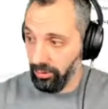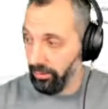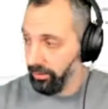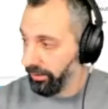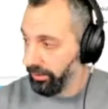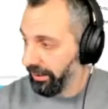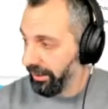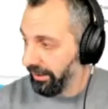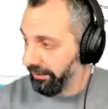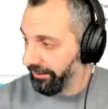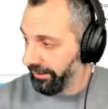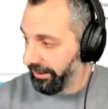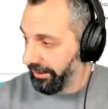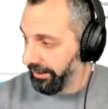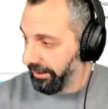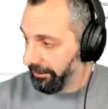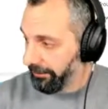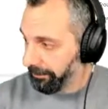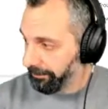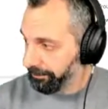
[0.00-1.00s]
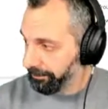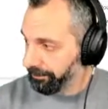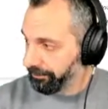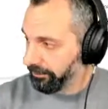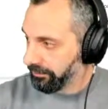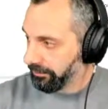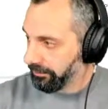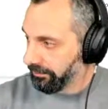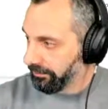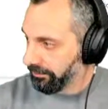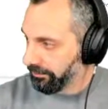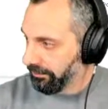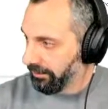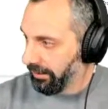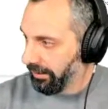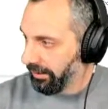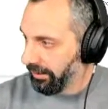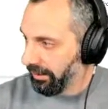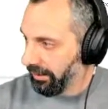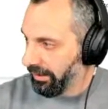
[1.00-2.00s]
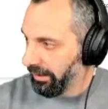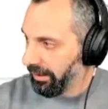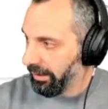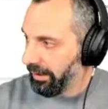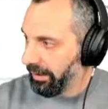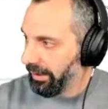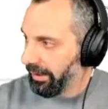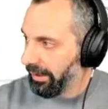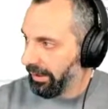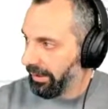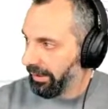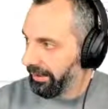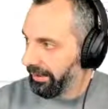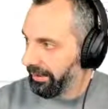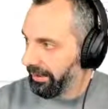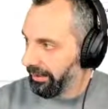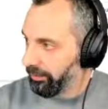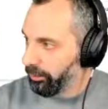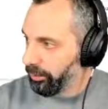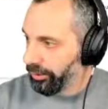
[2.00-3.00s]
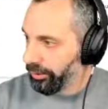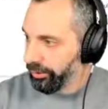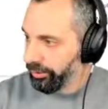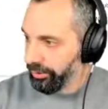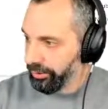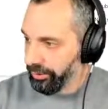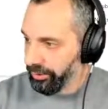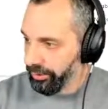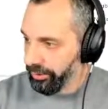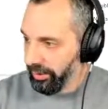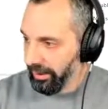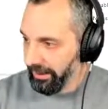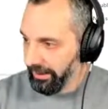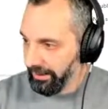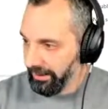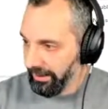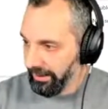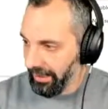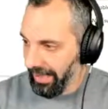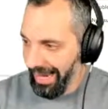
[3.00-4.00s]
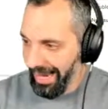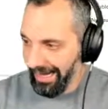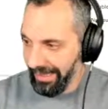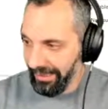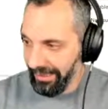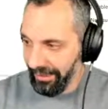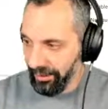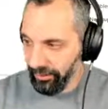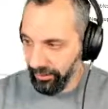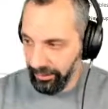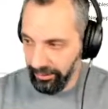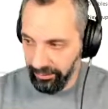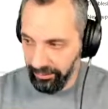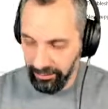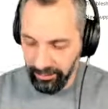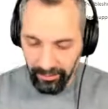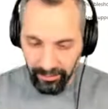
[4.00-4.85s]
we can leave it there. Then we're going to hit the ID token.